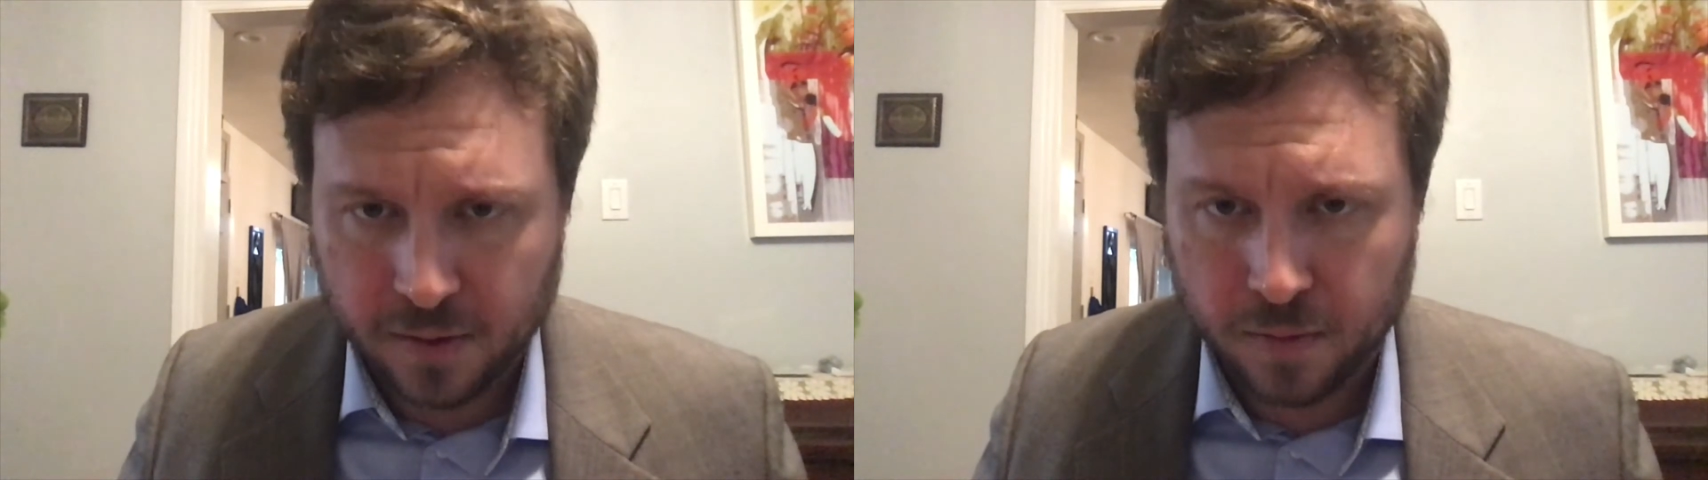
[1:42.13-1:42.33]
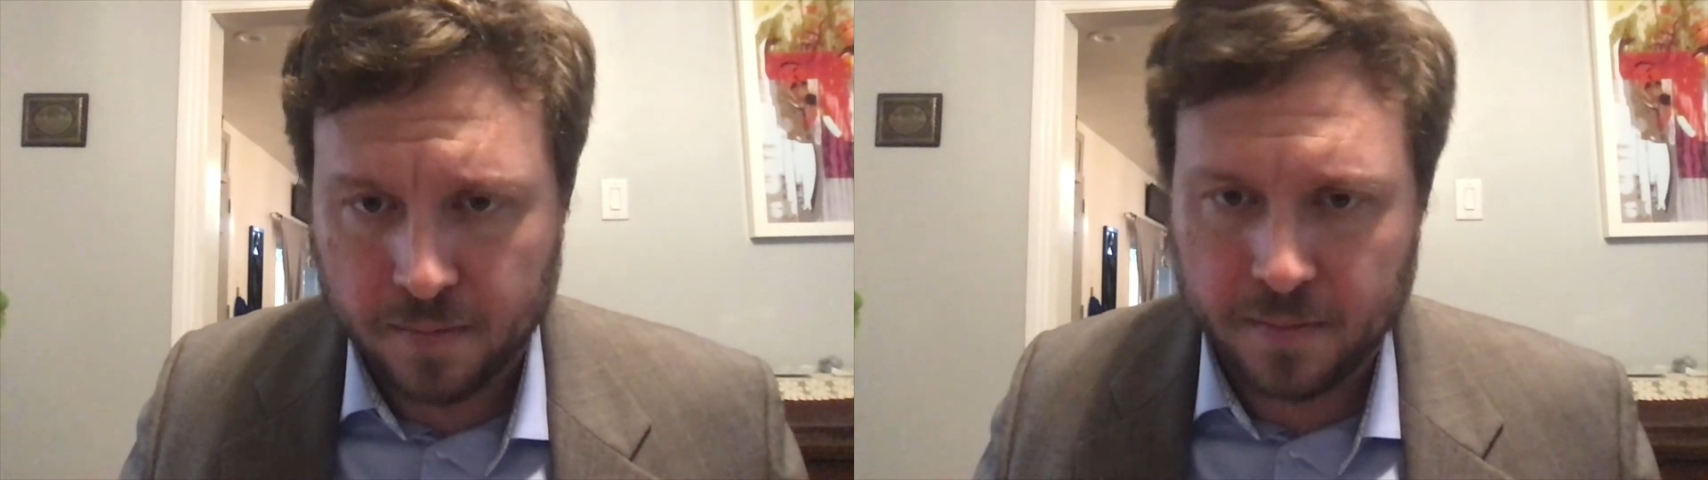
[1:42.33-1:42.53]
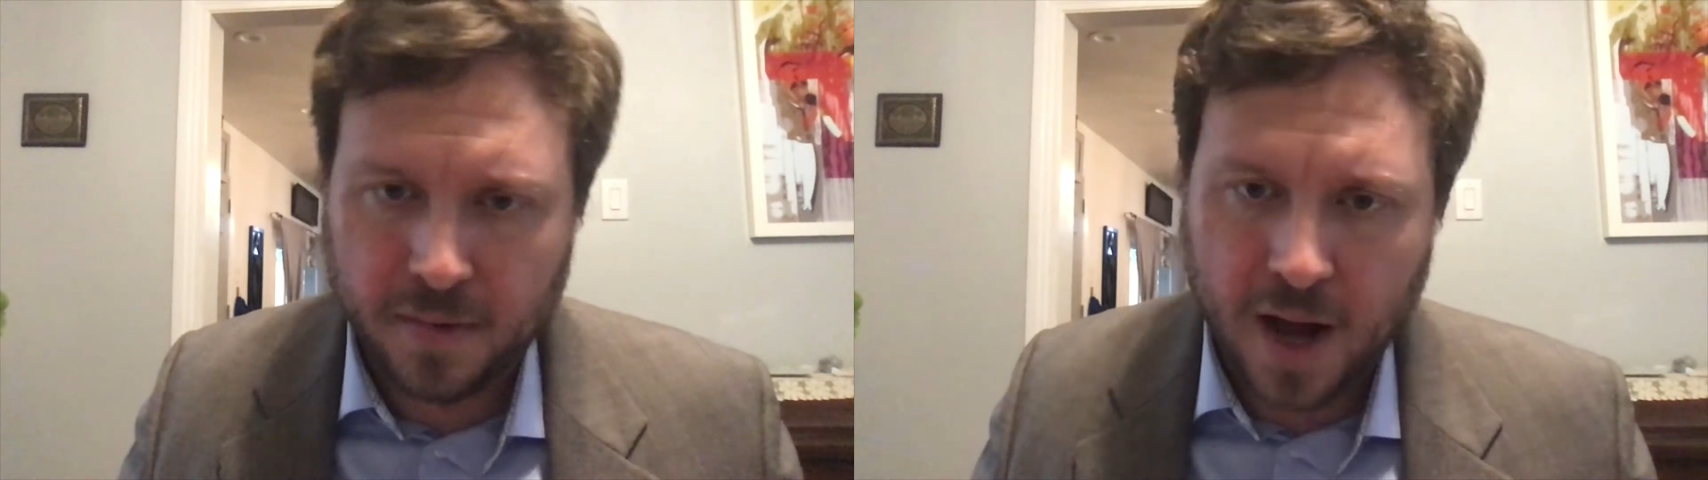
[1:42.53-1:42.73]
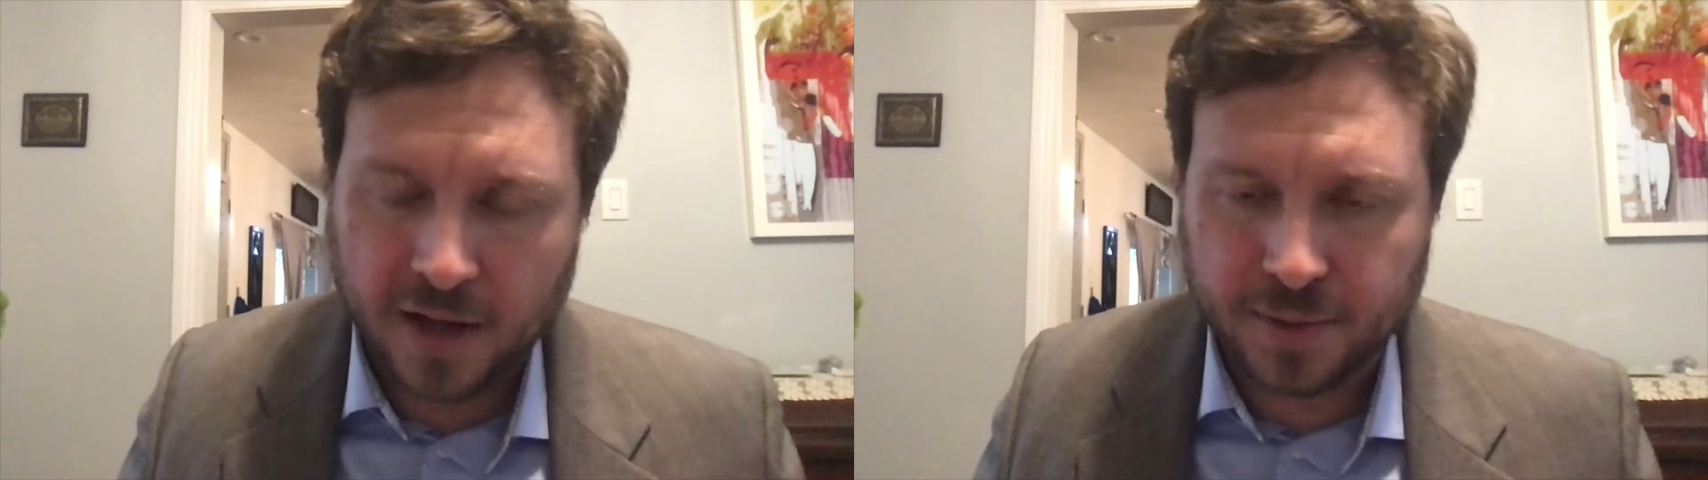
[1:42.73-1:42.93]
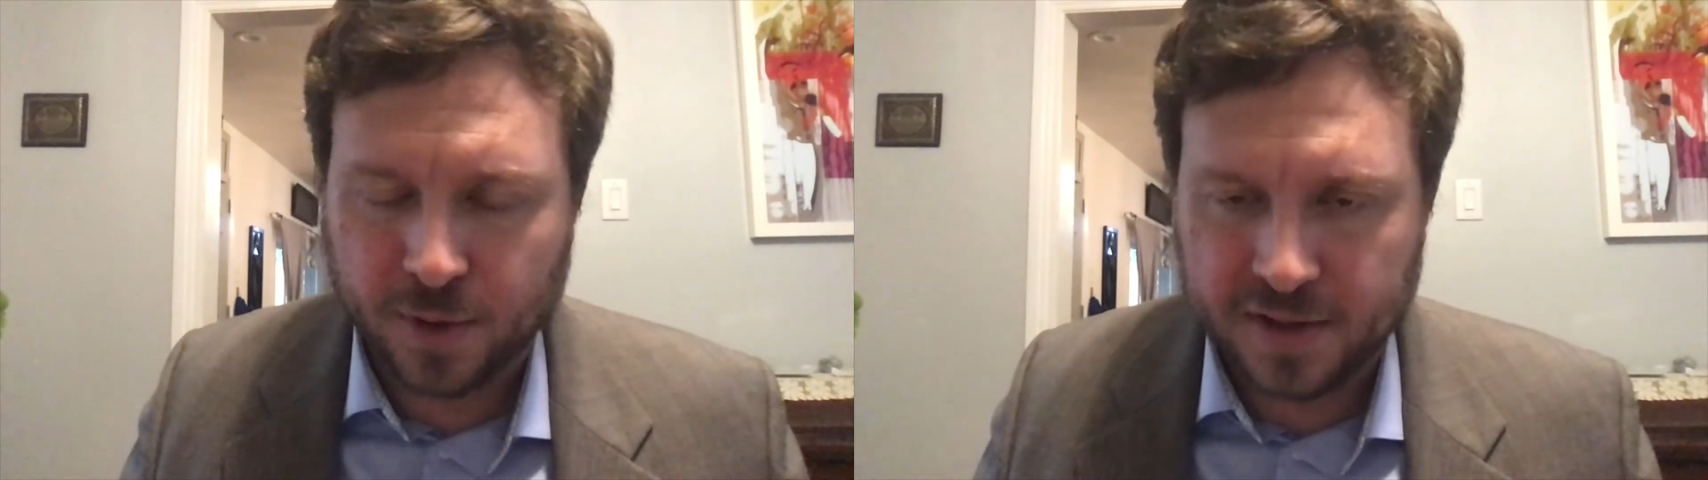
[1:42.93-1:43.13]
or
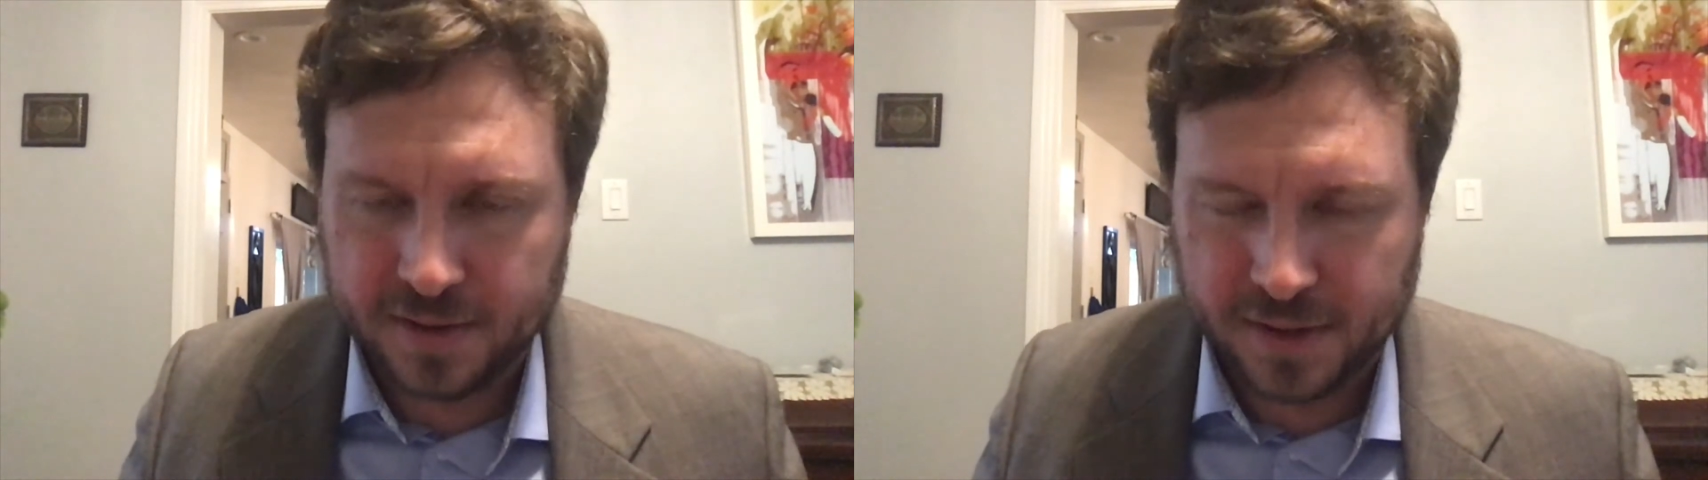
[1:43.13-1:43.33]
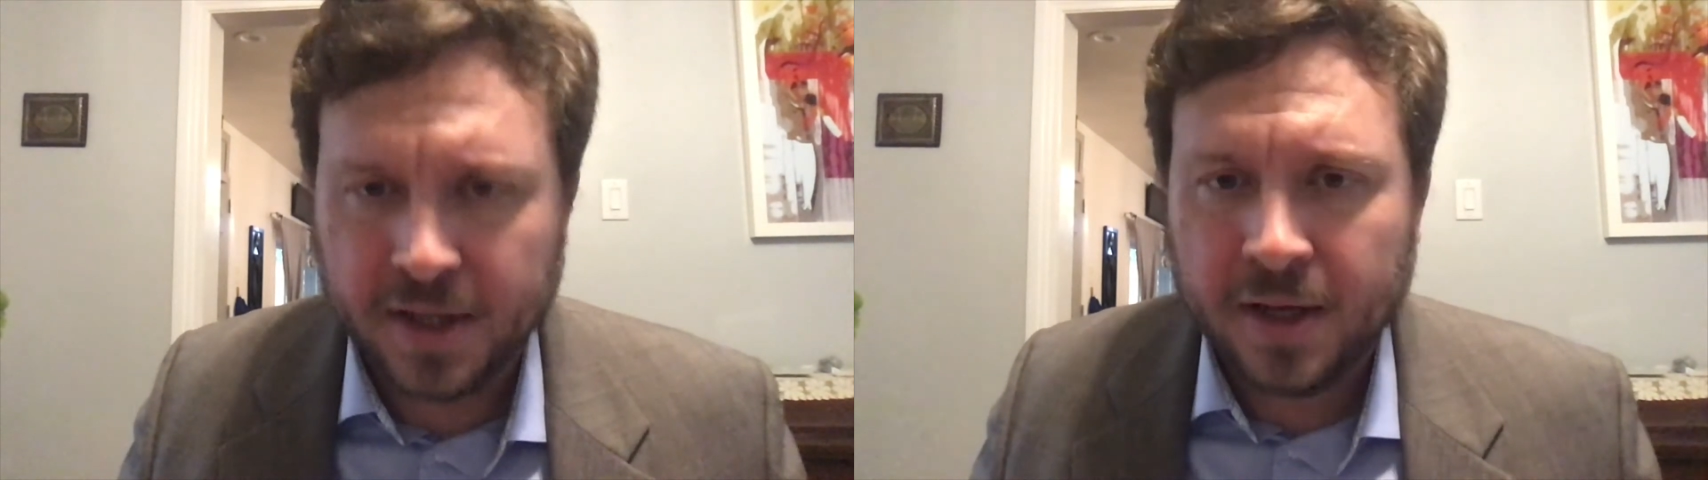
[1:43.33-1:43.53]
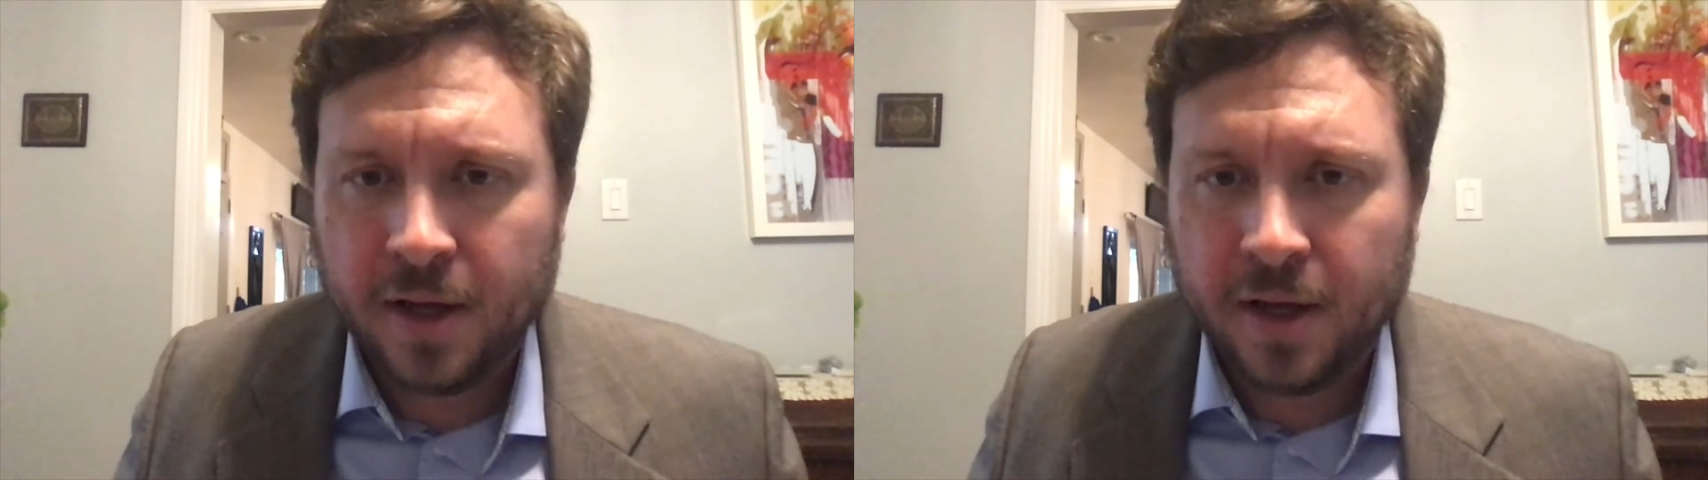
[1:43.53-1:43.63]
not surprisingly,